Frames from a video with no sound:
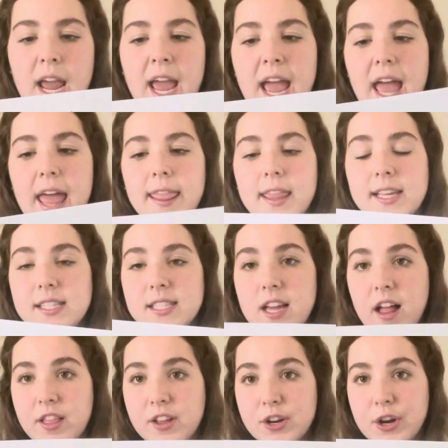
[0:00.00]
And this
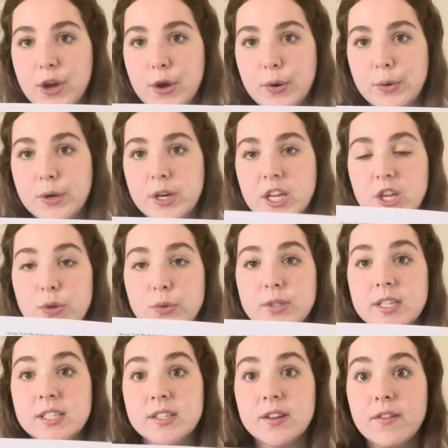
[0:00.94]
color code
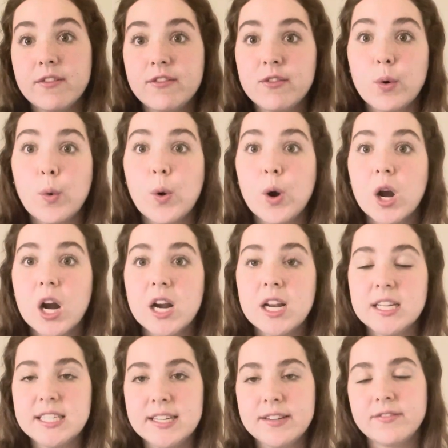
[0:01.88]
uses 4
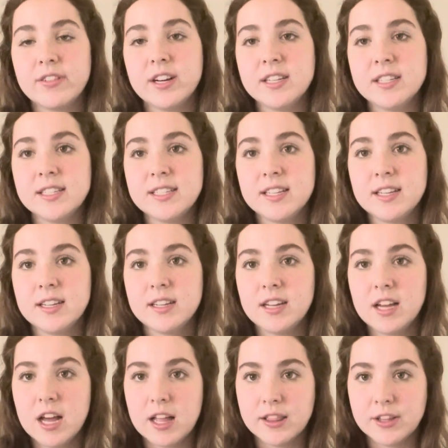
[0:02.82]
different
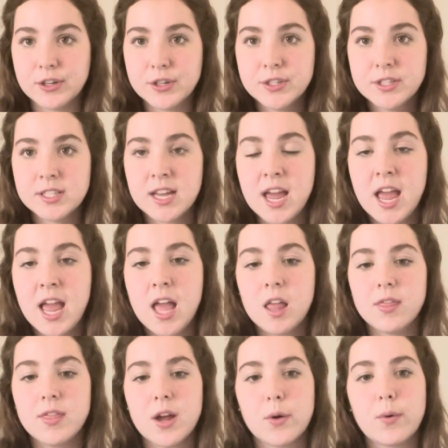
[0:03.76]
colors
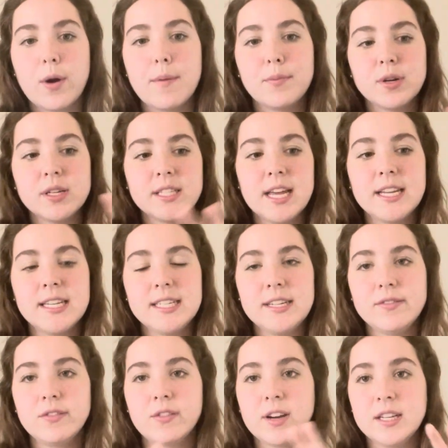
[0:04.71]
that represent
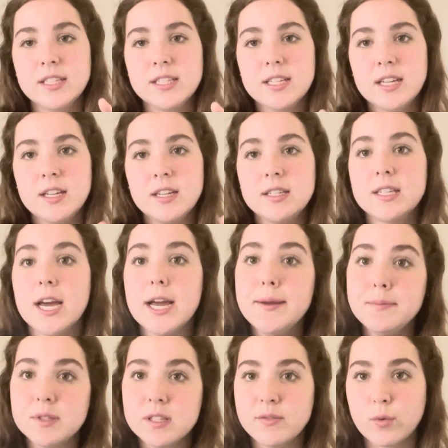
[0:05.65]
different
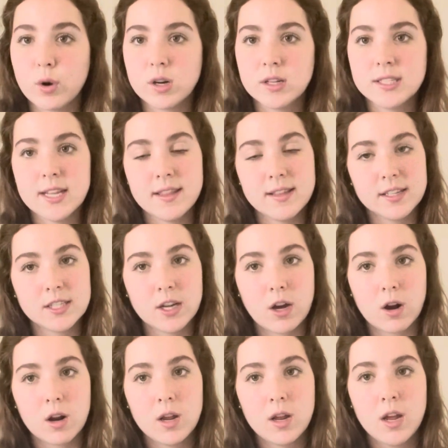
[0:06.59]
types of words in the
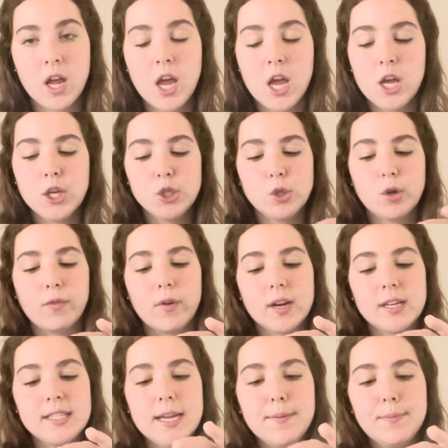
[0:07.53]
song. So for
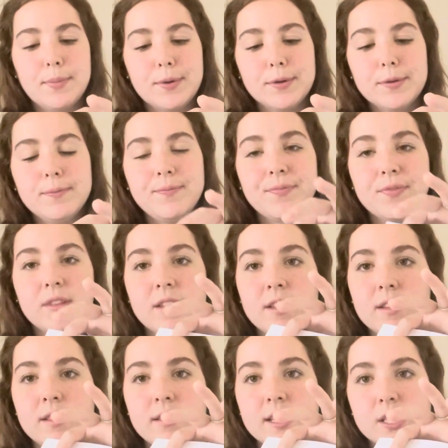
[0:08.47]
example,
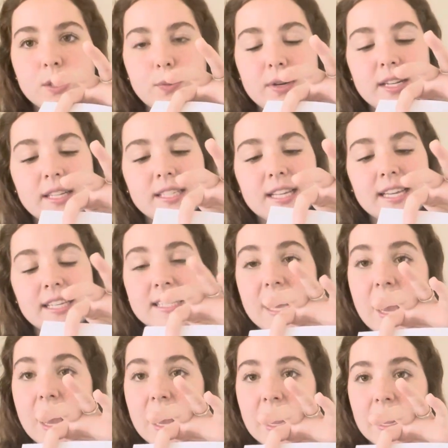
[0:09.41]
this one, it says
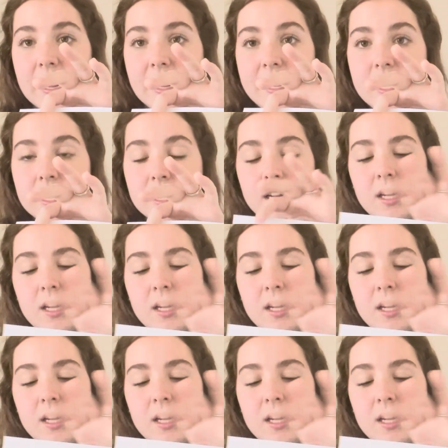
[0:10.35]
I.